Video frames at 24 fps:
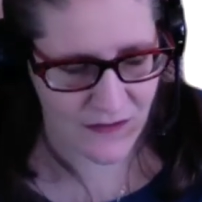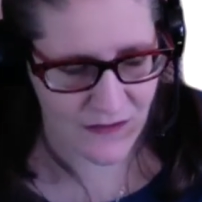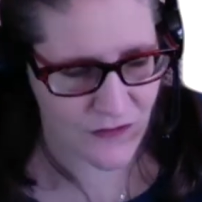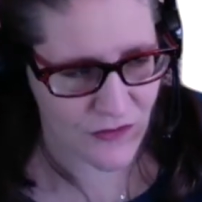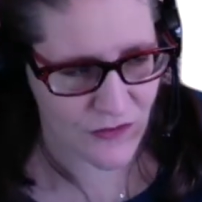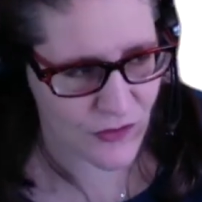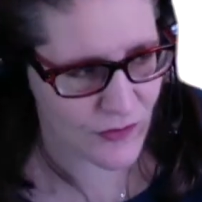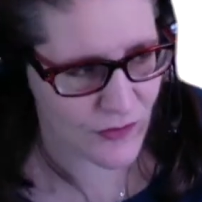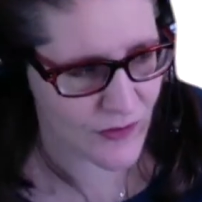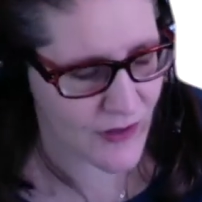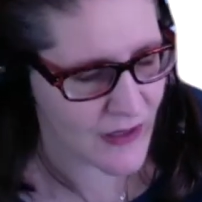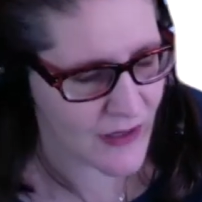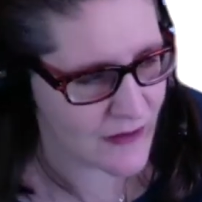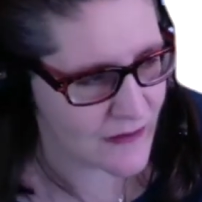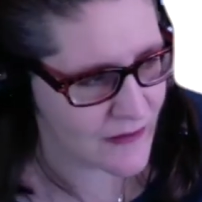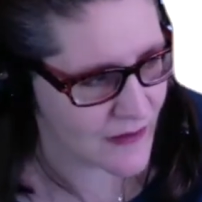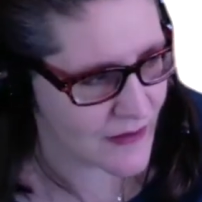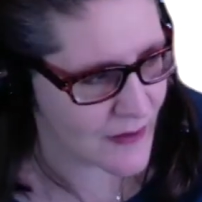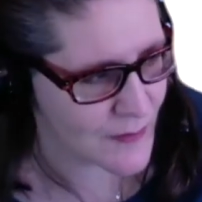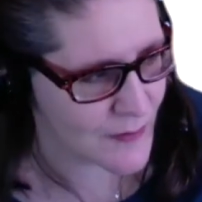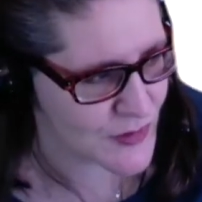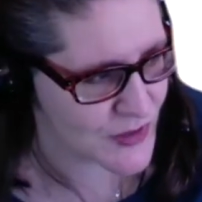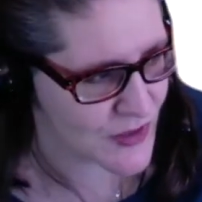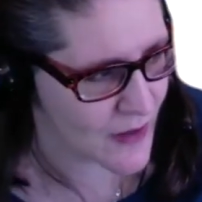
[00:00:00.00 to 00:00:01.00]
it's great. And
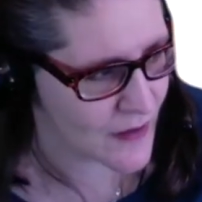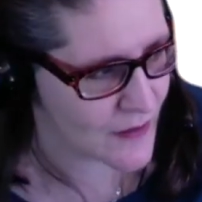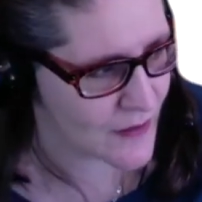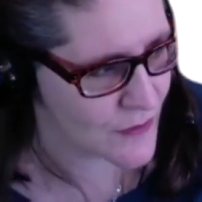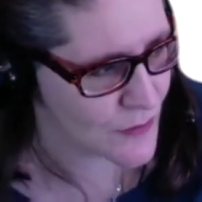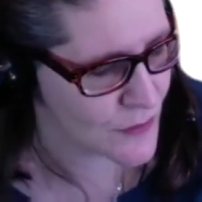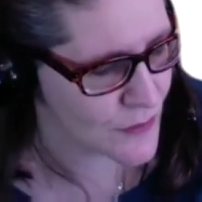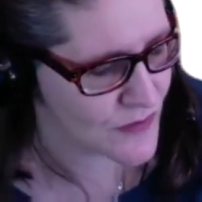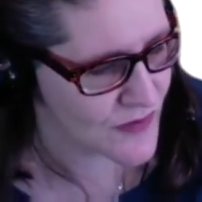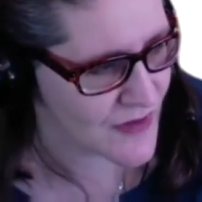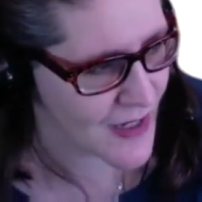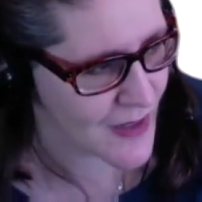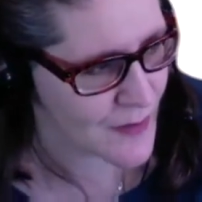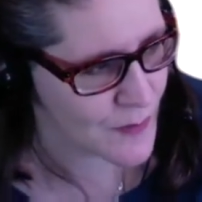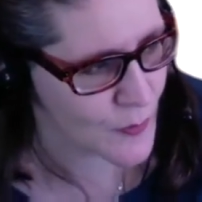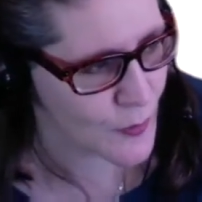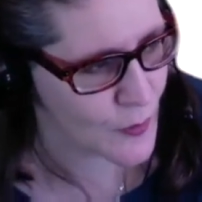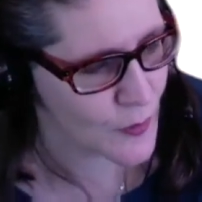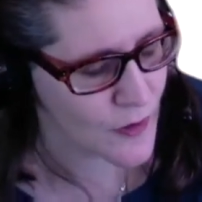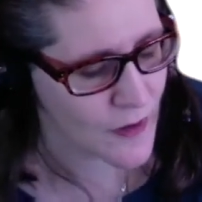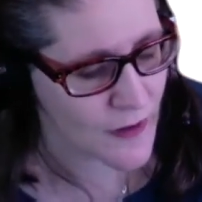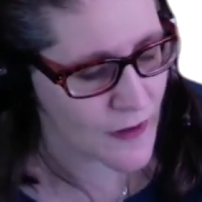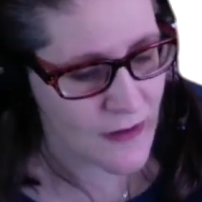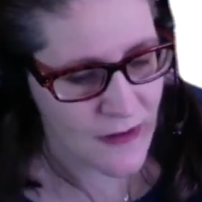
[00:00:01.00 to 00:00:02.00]
I'm trying to use that
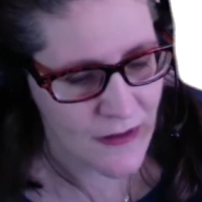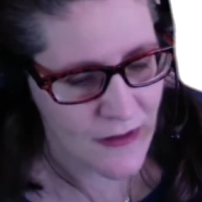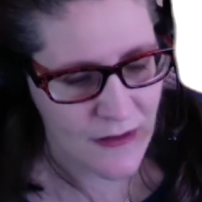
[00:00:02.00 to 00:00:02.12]
more.